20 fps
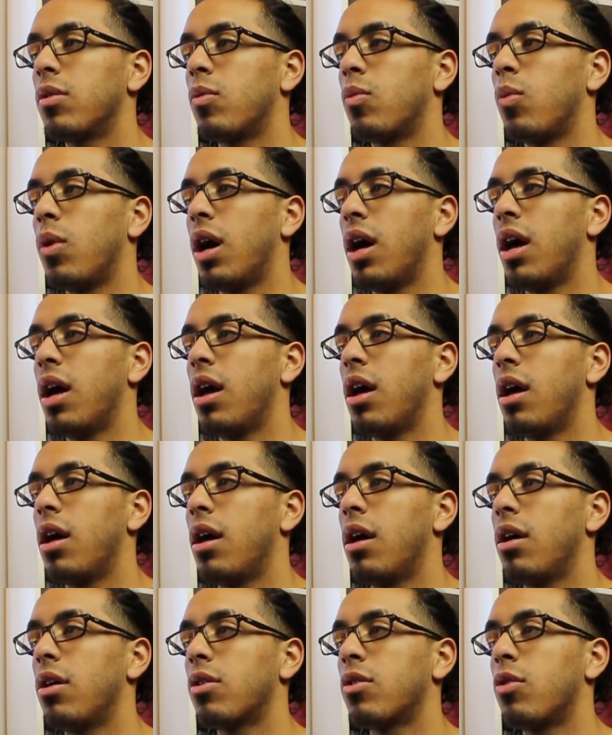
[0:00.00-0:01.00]

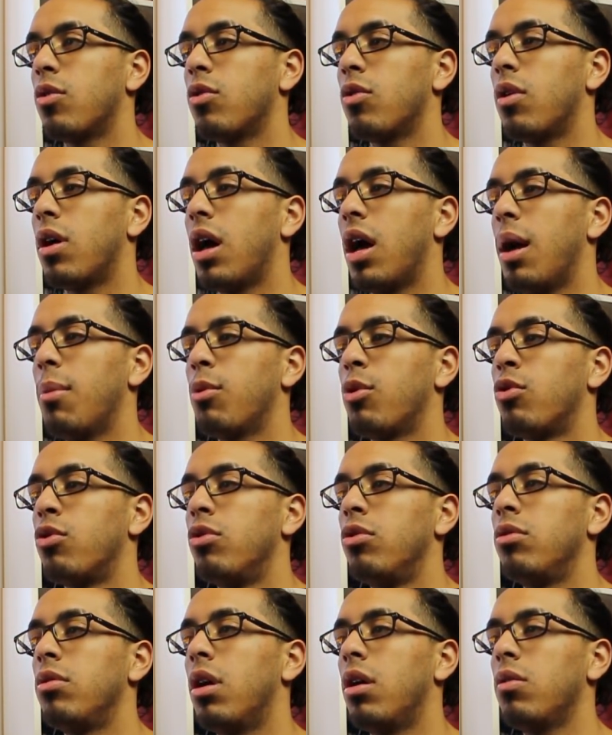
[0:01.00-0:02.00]
Wow,
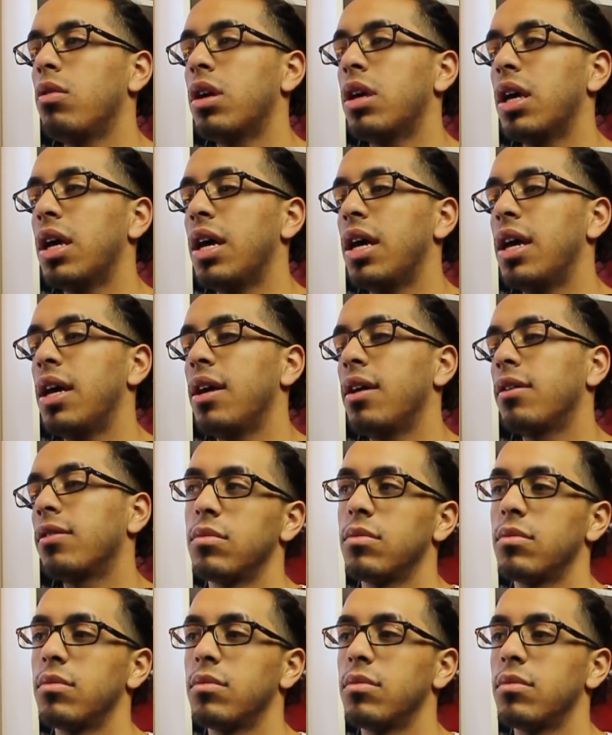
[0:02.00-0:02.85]
Konohamaru, okay.